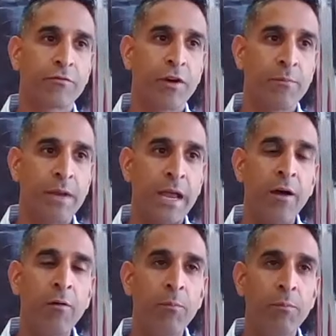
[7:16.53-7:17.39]
from
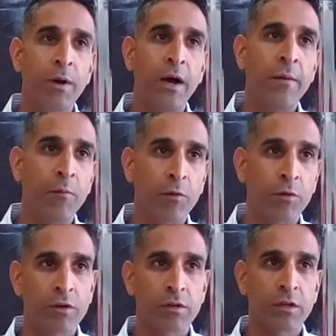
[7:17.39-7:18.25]
now,
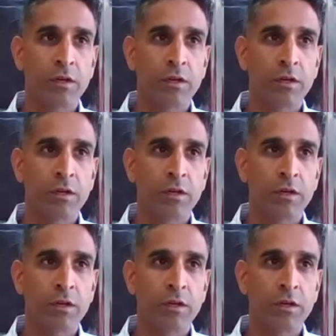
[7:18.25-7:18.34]
or